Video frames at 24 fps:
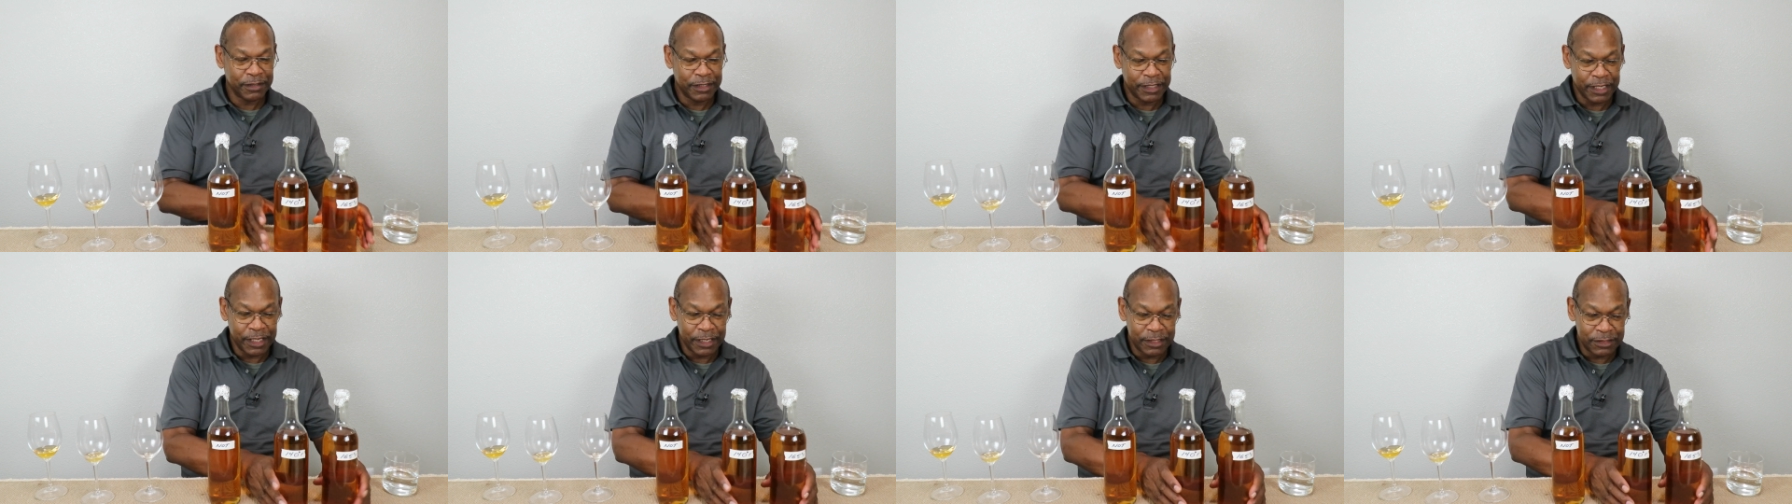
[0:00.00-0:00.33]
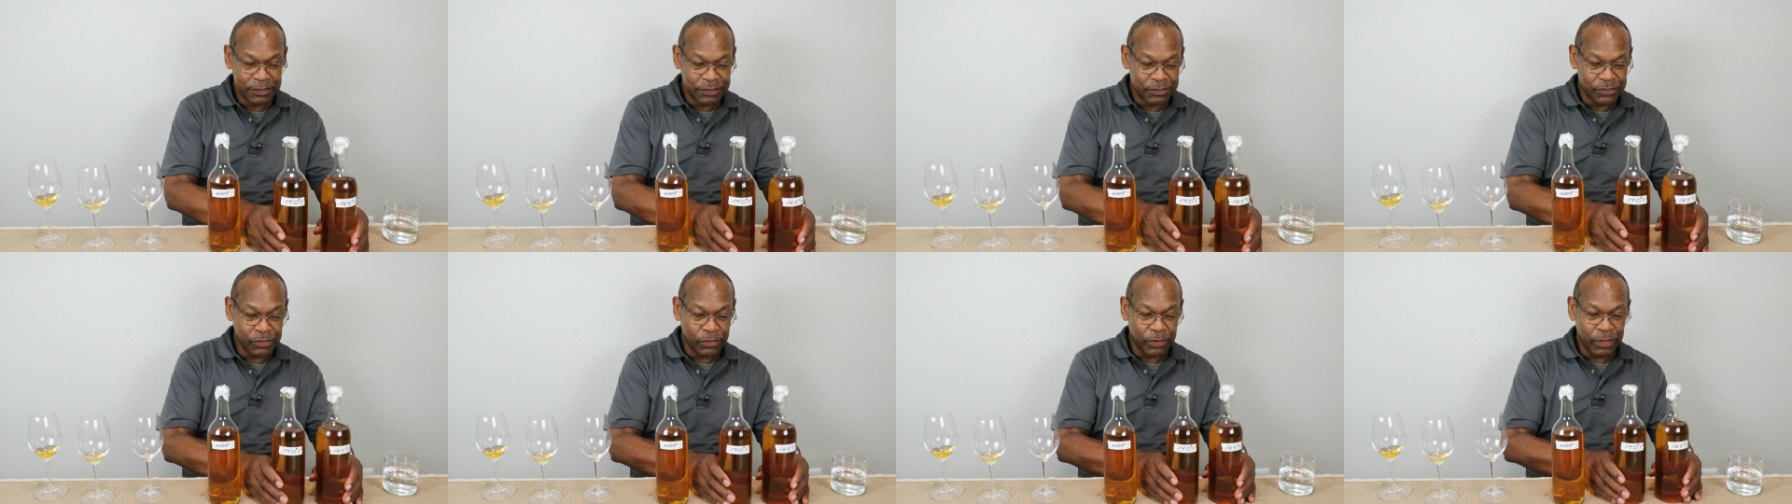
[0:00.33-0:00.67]
Yeah,
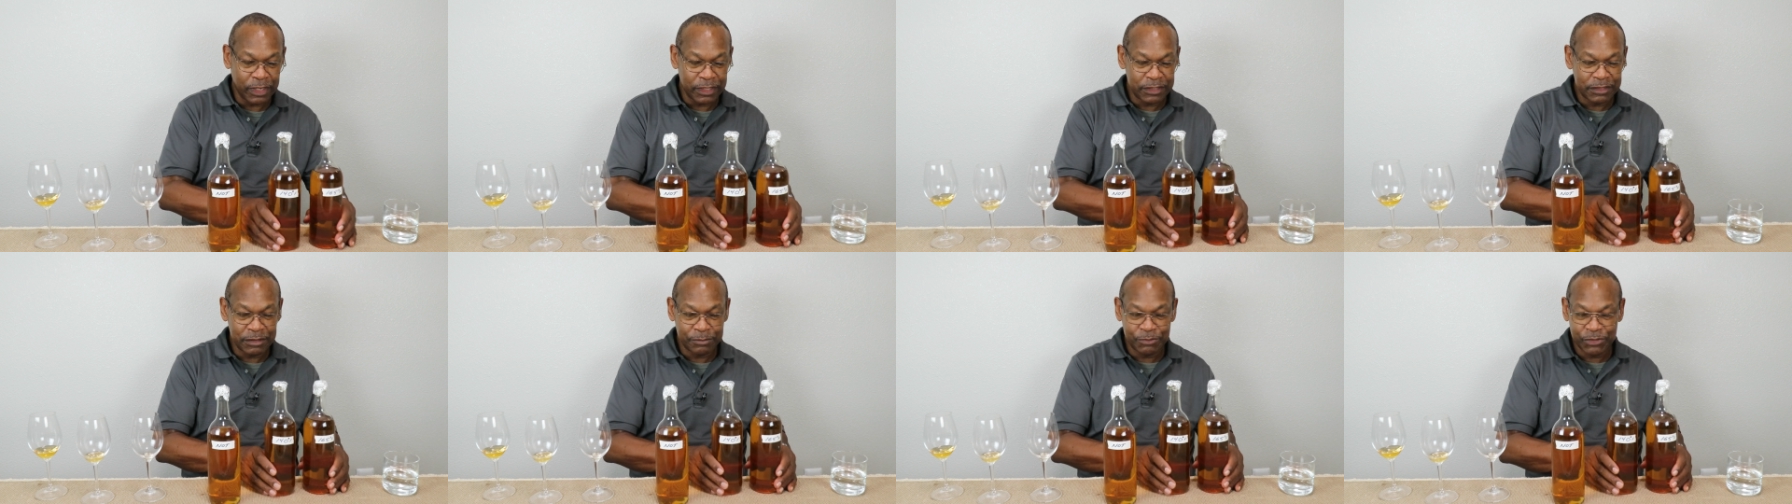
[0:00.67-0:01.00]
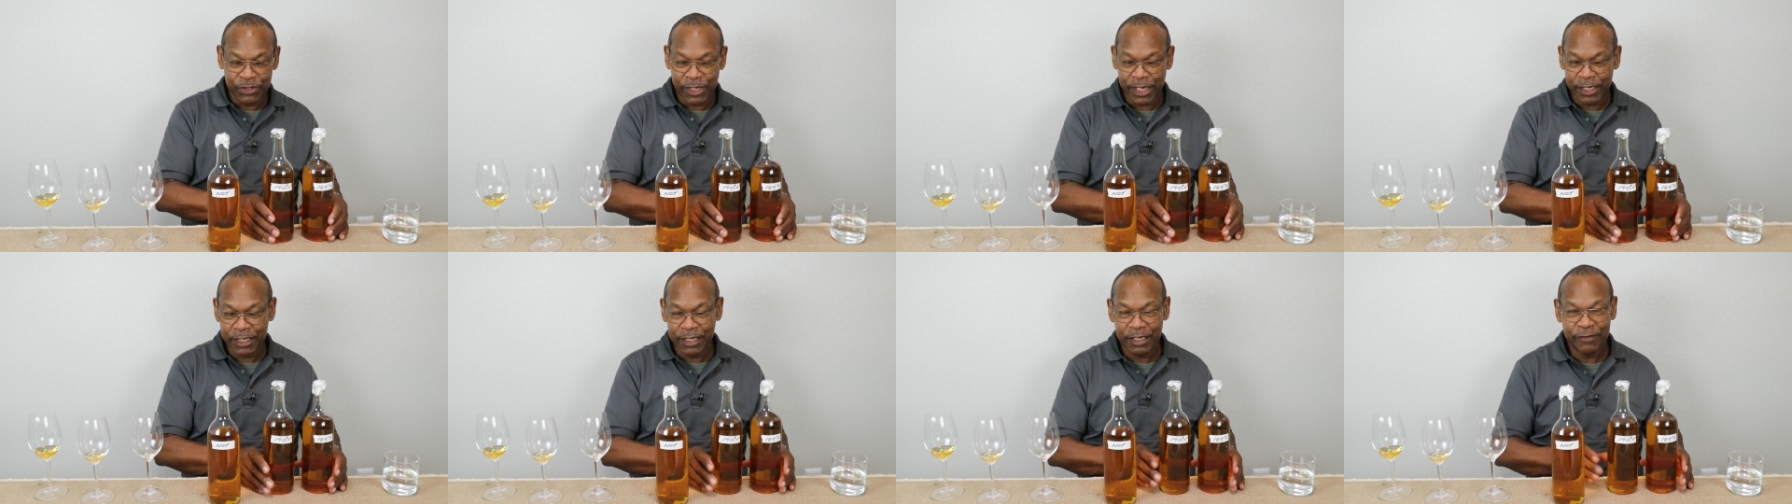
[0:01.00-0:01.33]
it's totally
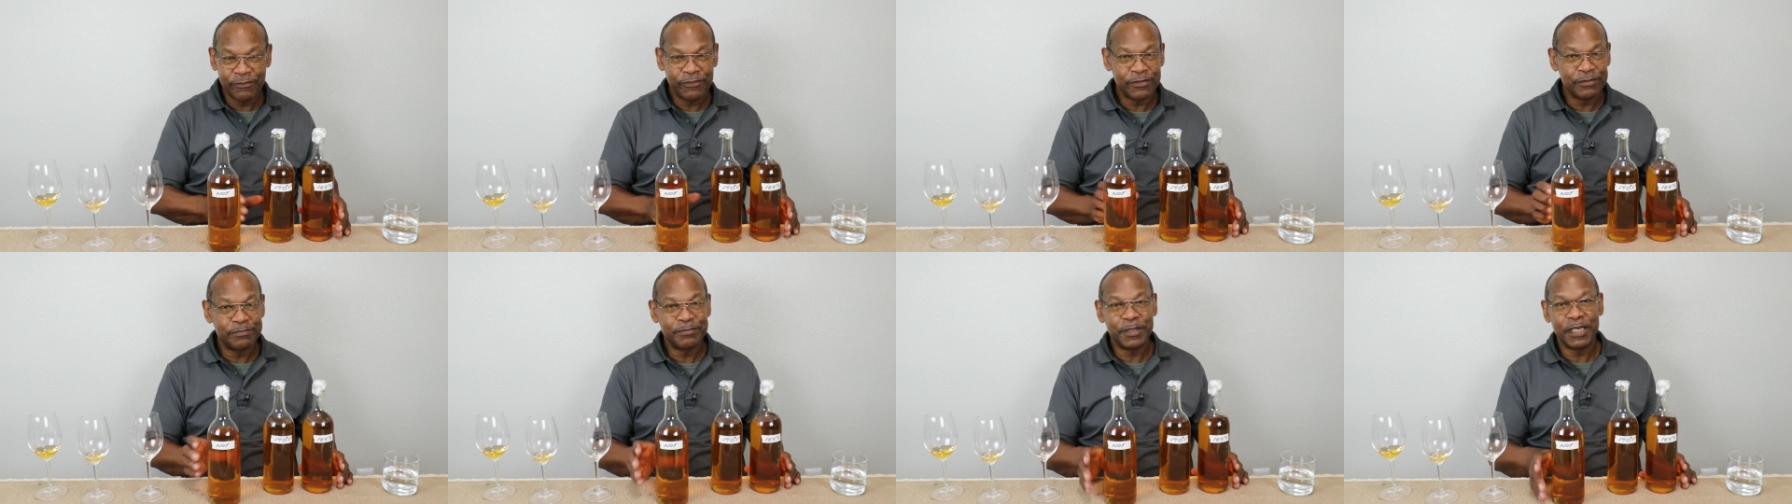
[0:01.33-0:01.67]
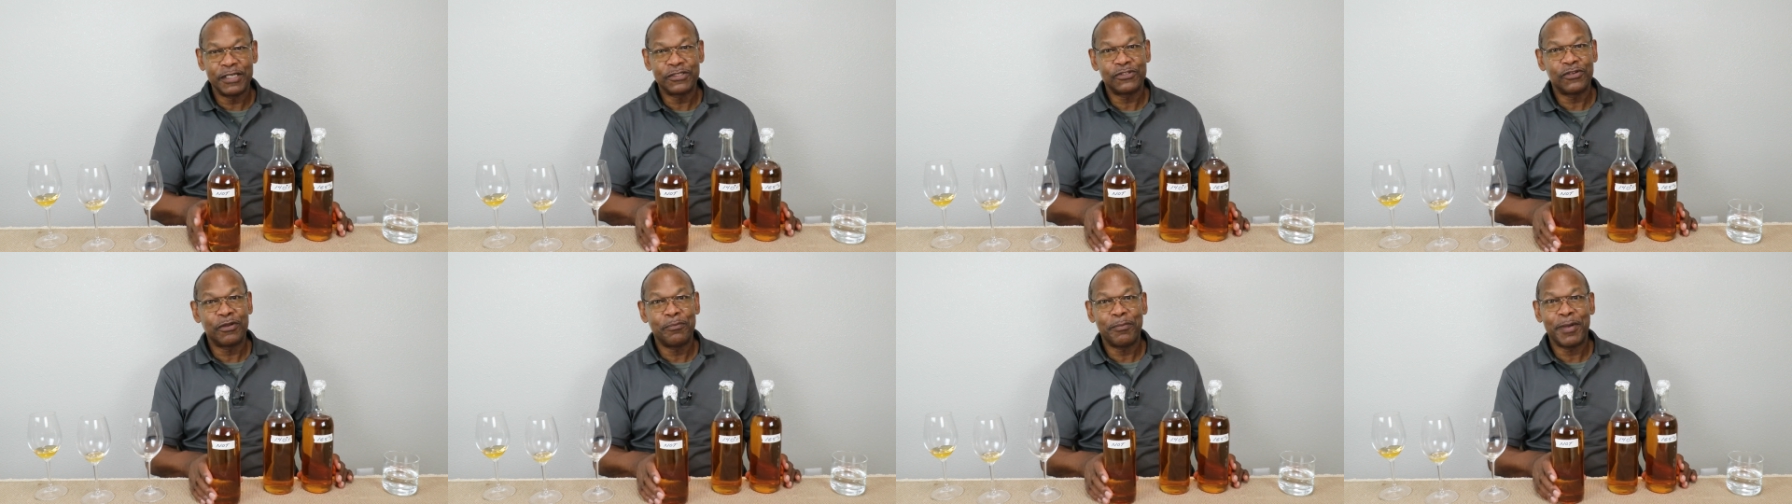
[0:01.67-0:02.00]
subjective. It's
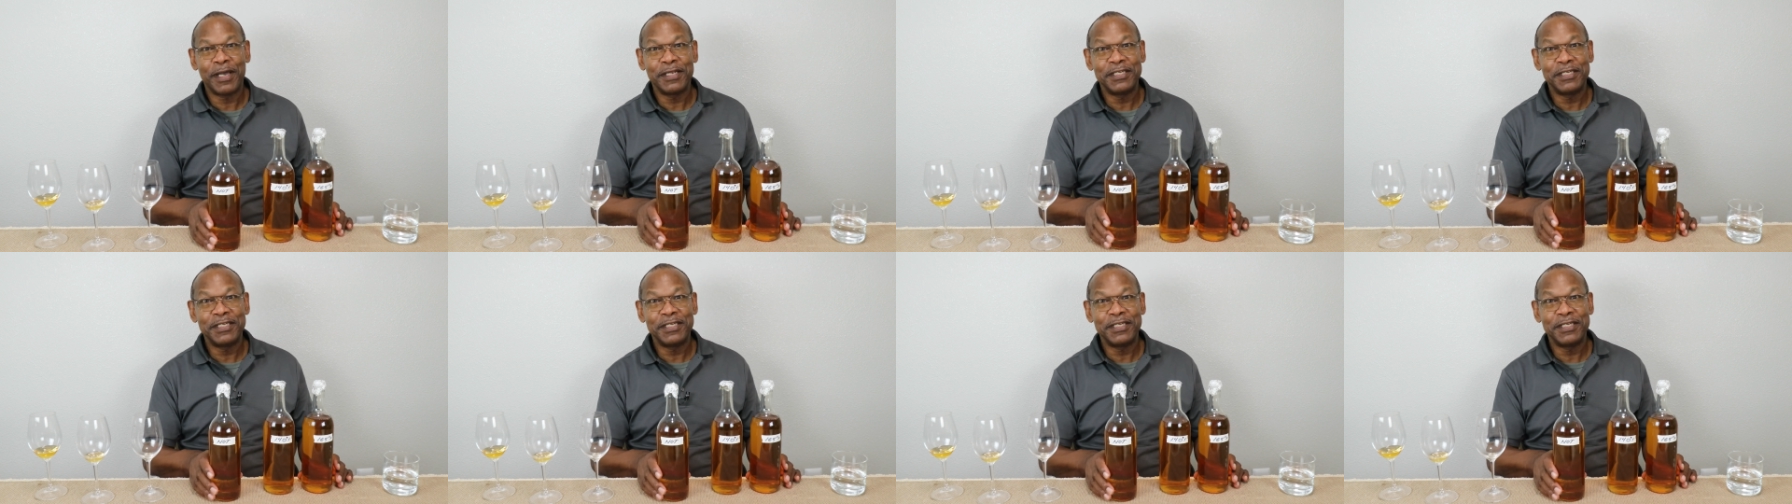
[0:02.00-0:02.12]
based on